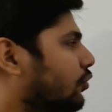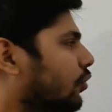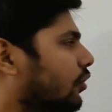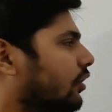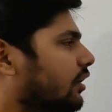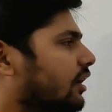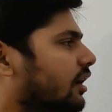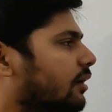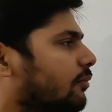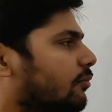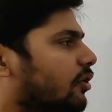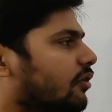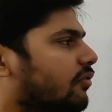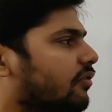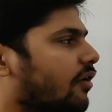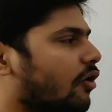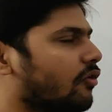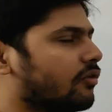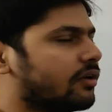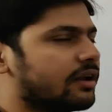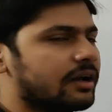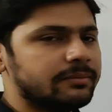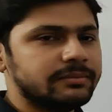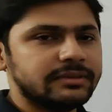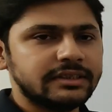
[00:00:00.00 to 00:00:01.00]
total number of
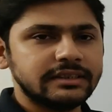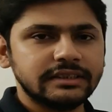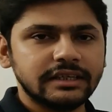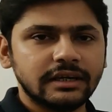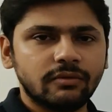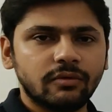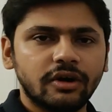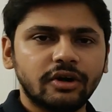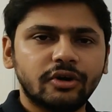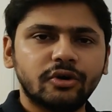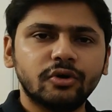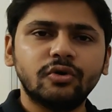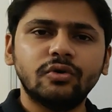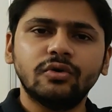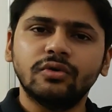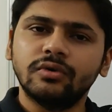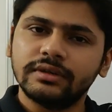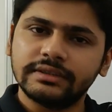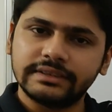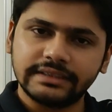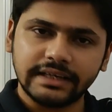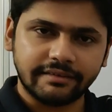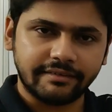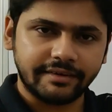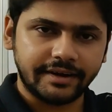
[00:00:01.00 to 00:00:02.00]
outcomes is equal
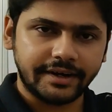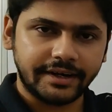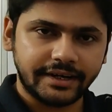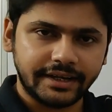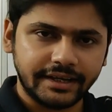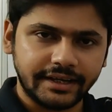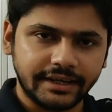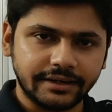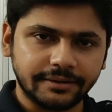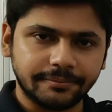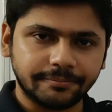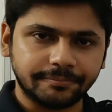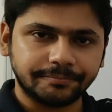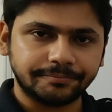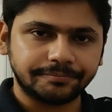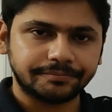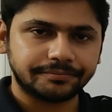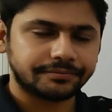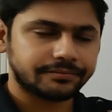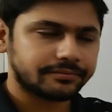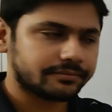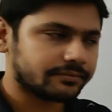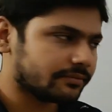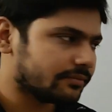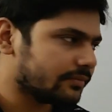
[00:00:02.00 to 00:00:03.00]
to 17.
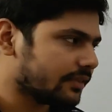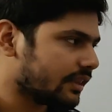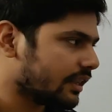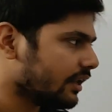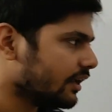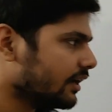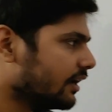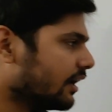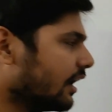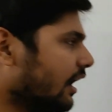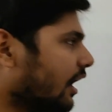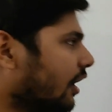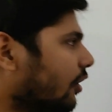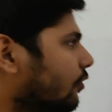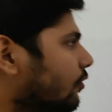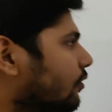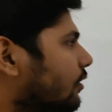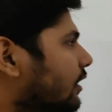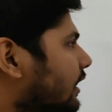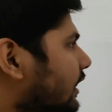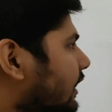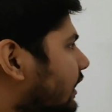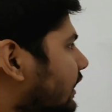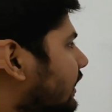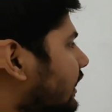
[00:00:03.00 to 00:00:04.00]

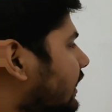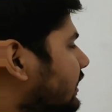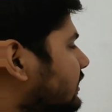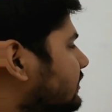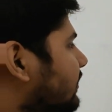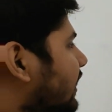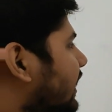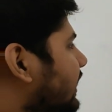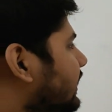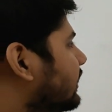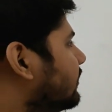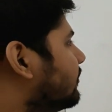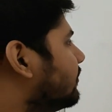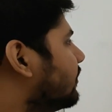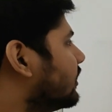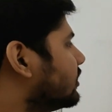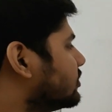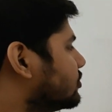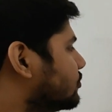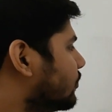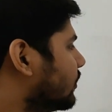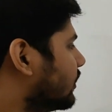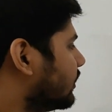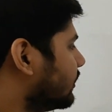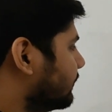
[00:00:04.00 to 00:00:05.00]
Now let's find the
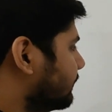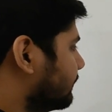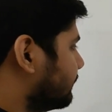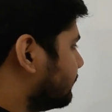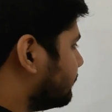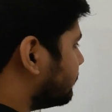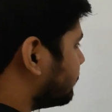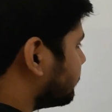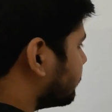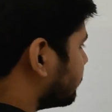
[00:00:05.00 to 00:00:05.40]
first one.